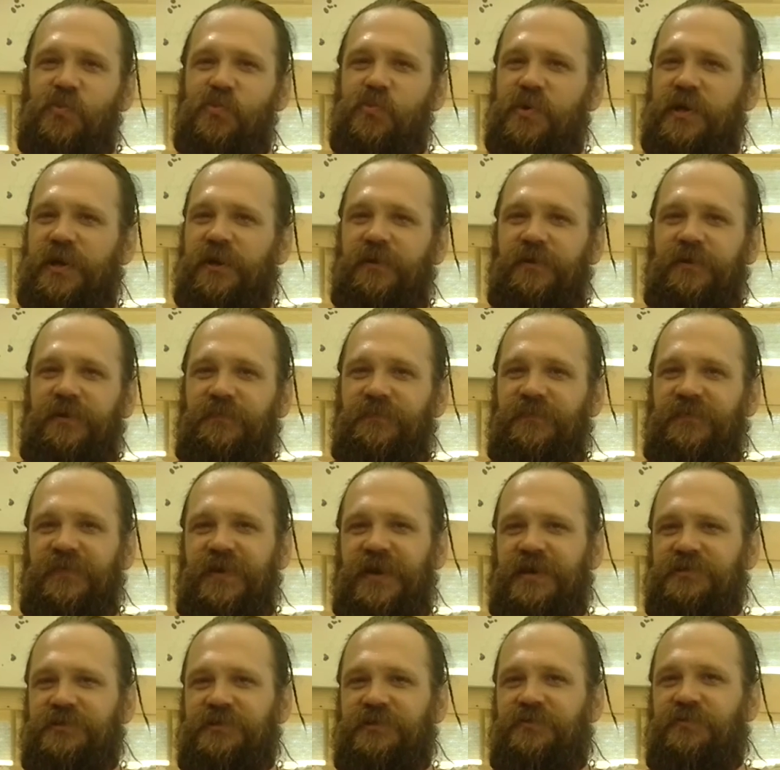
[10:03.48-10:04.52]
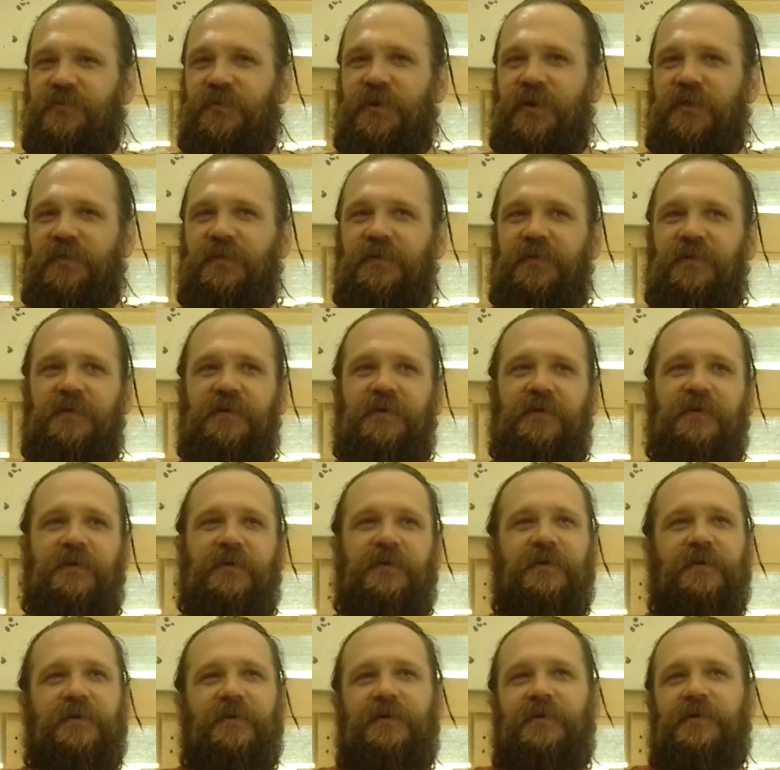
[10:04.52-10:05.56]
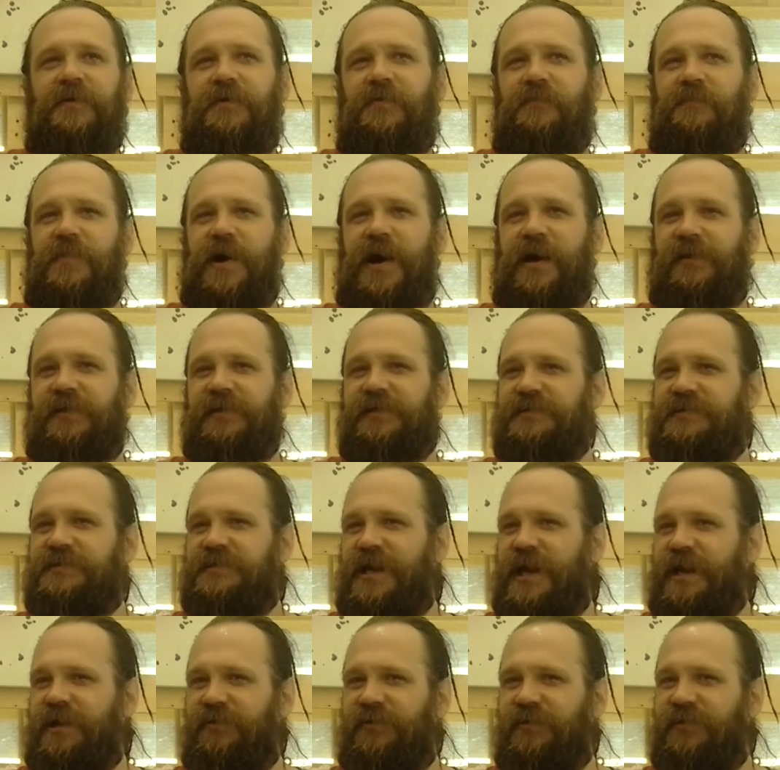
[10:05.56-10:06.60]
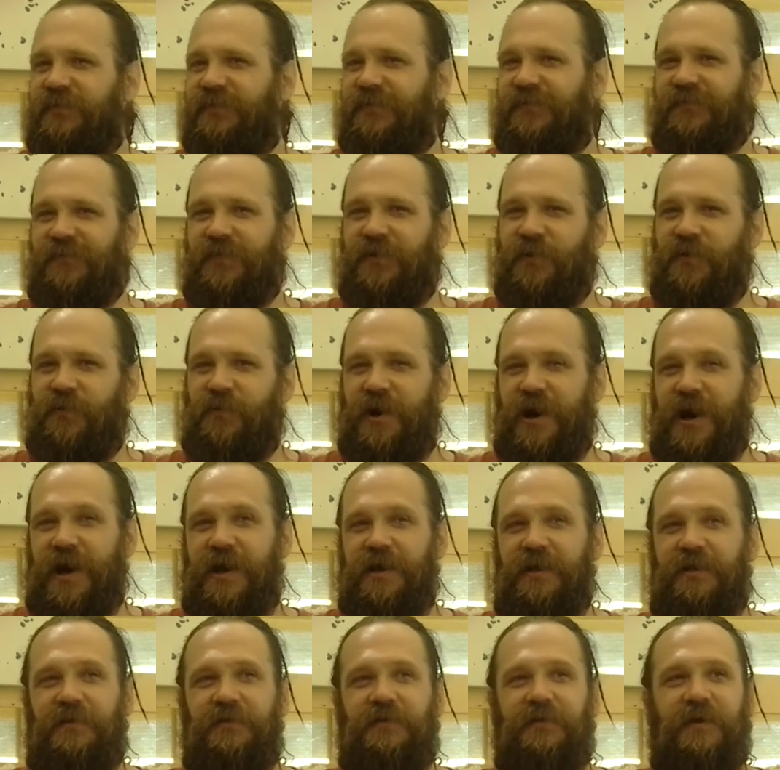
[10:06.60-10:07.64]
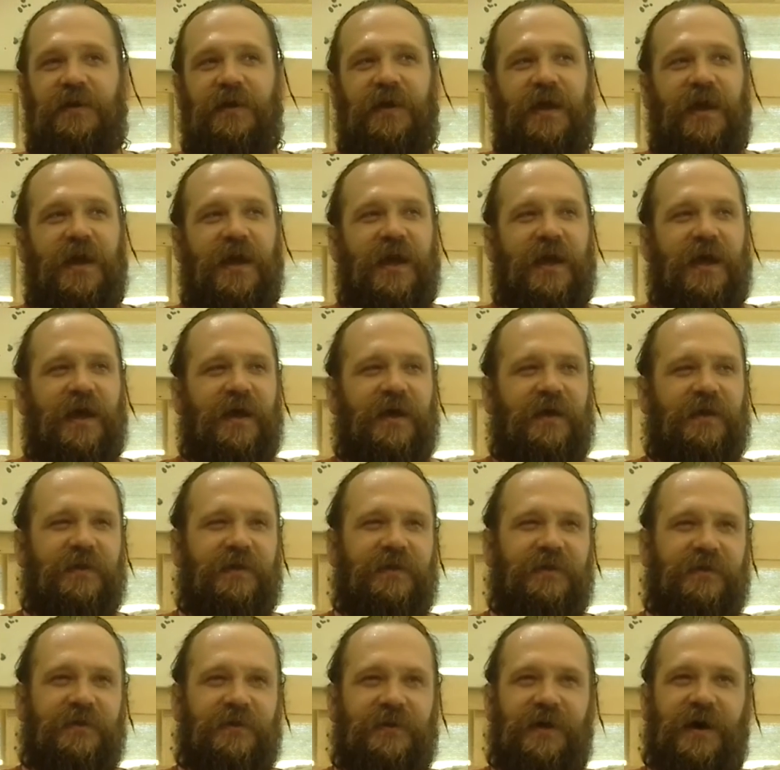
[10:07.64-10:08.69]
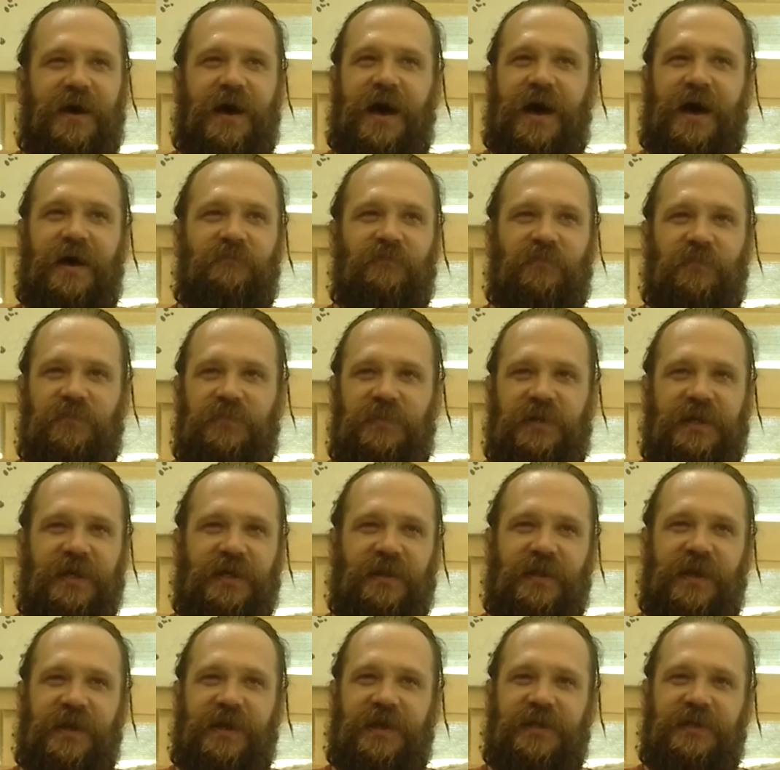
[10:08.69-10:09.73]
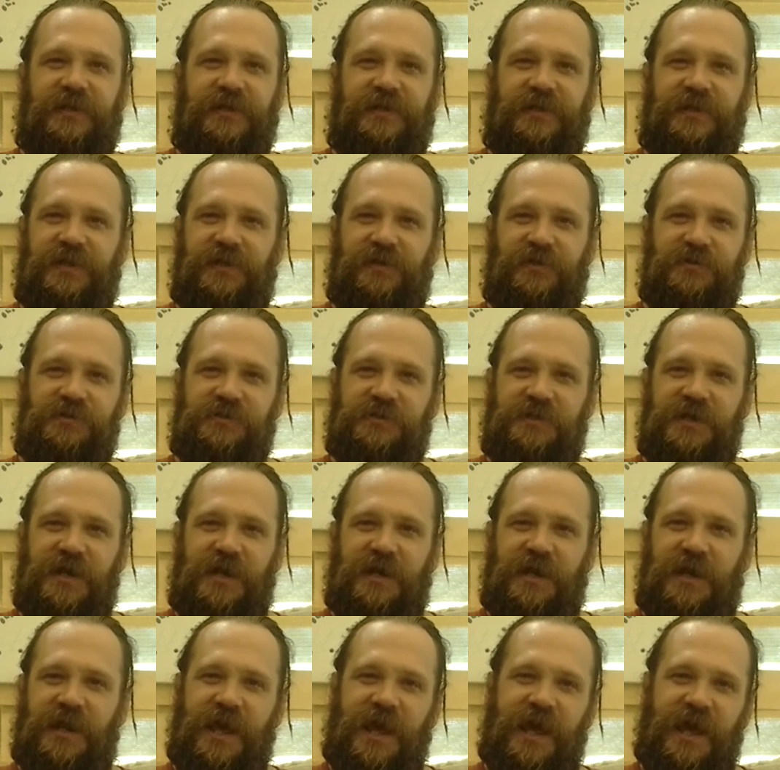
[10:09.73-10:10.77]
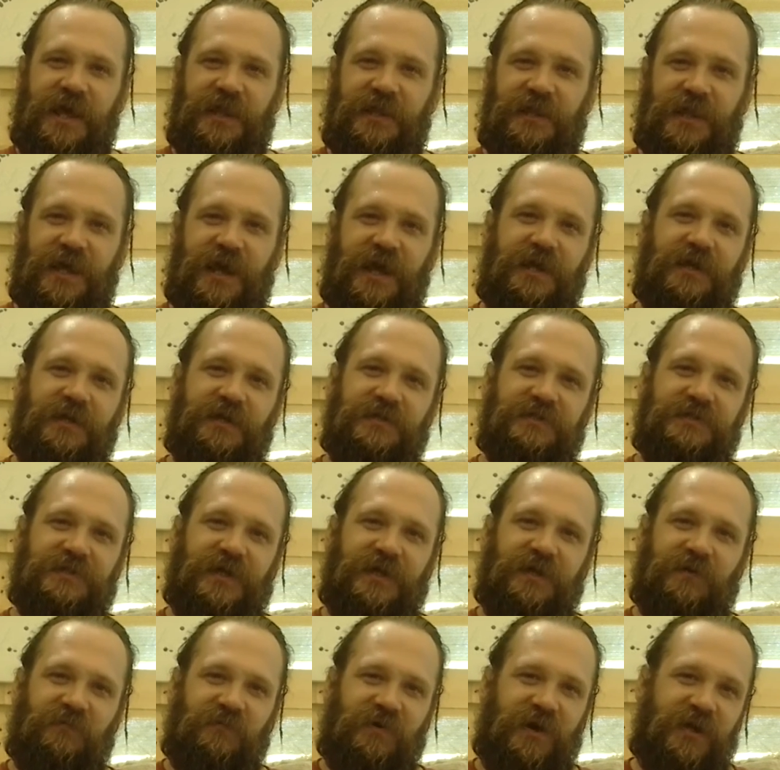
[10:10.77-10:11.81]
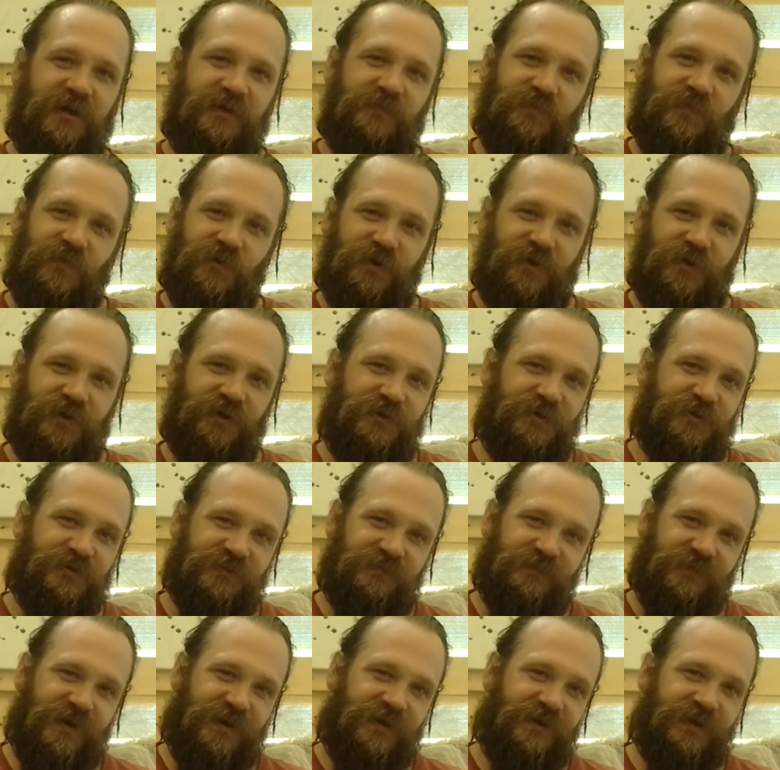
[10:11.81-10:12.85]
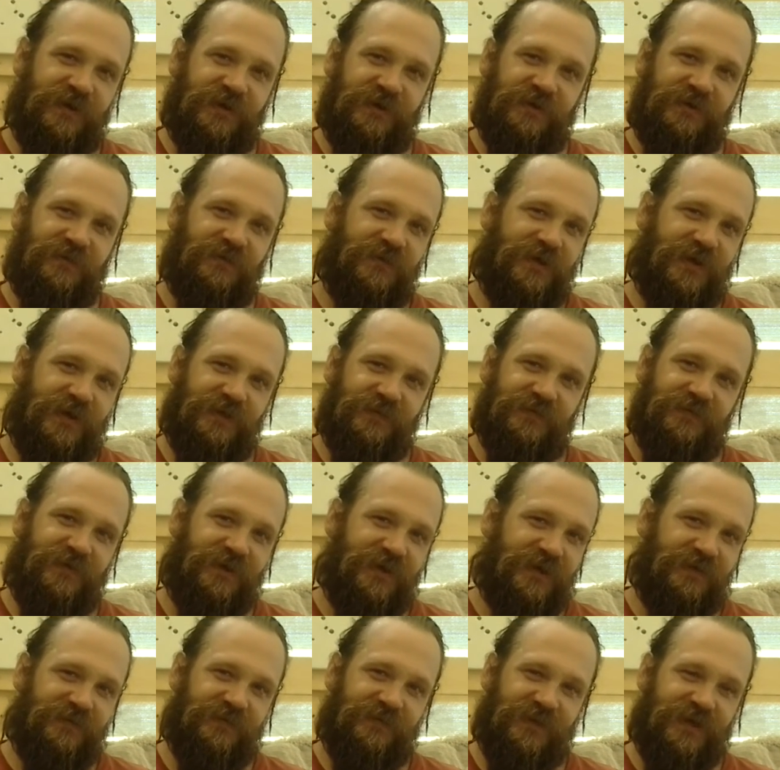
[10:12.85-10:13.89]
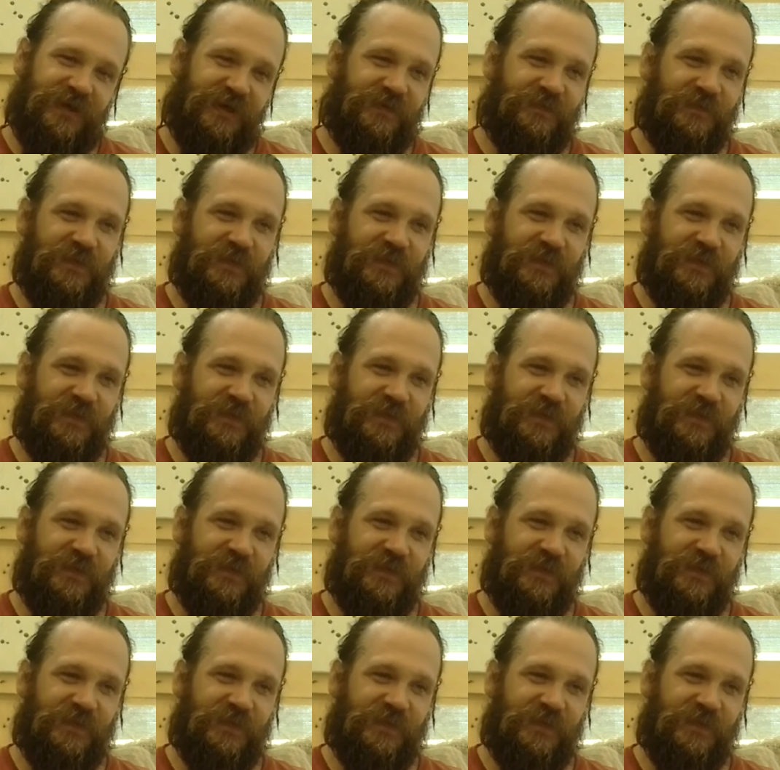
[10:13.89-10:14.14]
of had this weird obsession with Miley Cyrus for a while, and I'm get like a deer stuck in a headlight. It's like, what? More news about her? What?